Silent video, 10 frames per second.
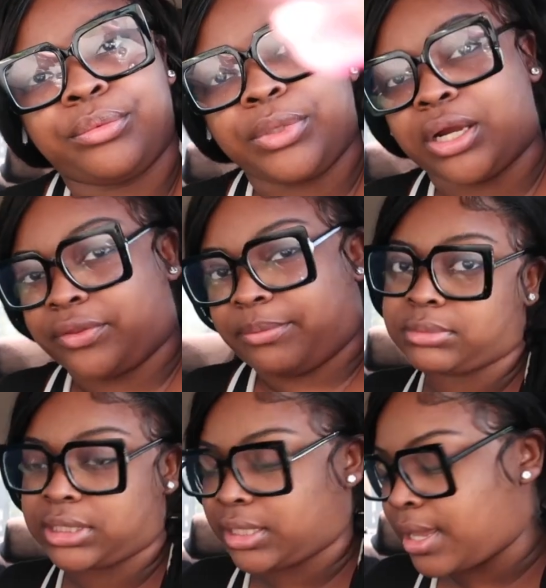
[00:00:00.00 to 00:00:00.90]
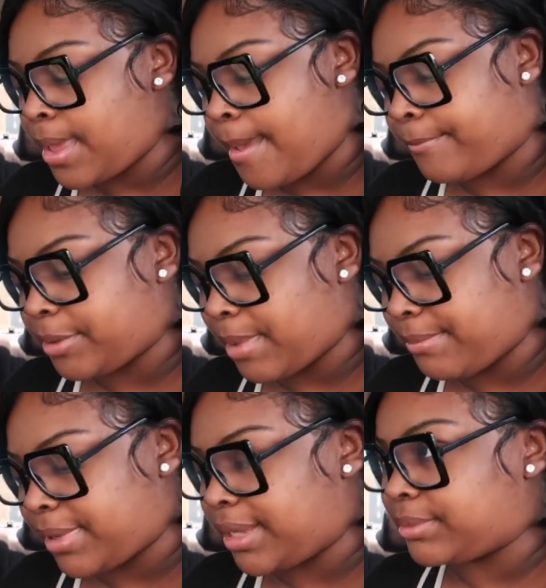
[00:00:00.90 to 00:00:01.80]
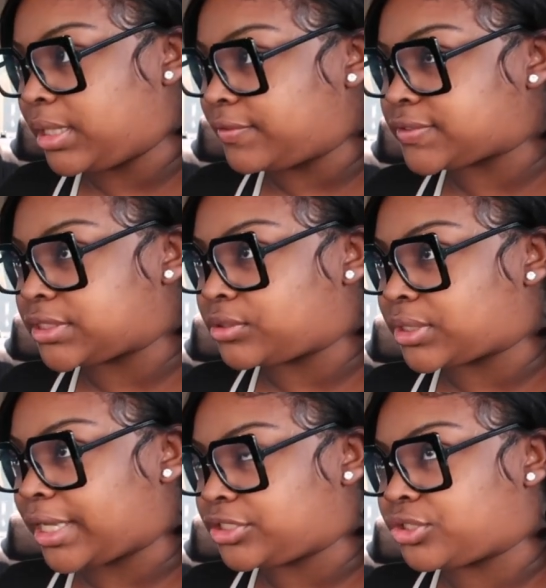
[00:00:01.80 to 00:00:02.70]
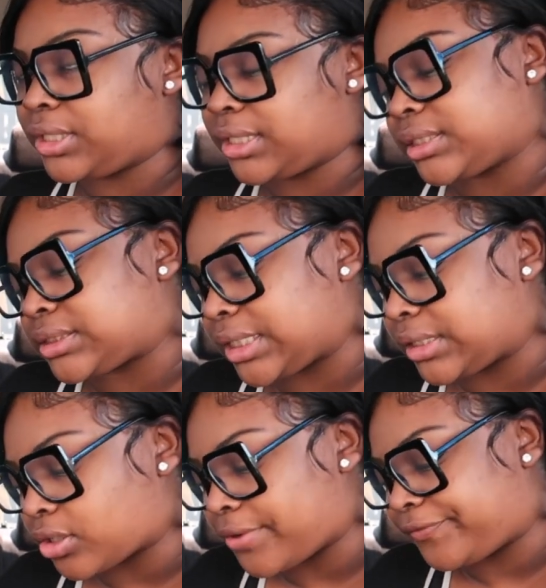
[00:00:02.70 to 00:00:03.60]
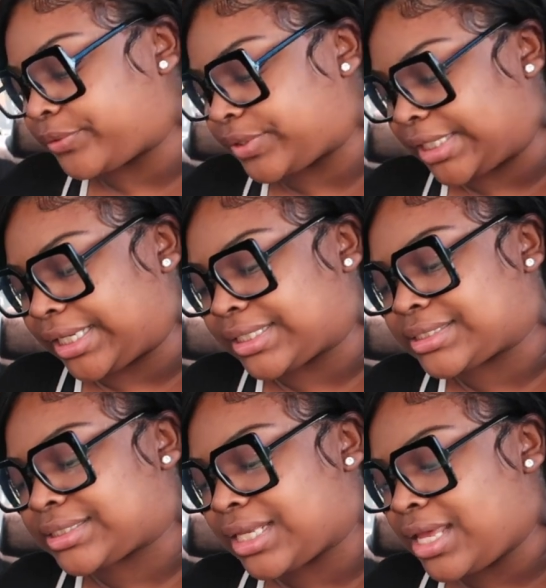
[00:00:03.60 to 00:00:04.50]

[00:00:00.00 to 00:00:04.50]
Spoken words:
We are the best. But my mom loves little like trinkets and thoughtful things.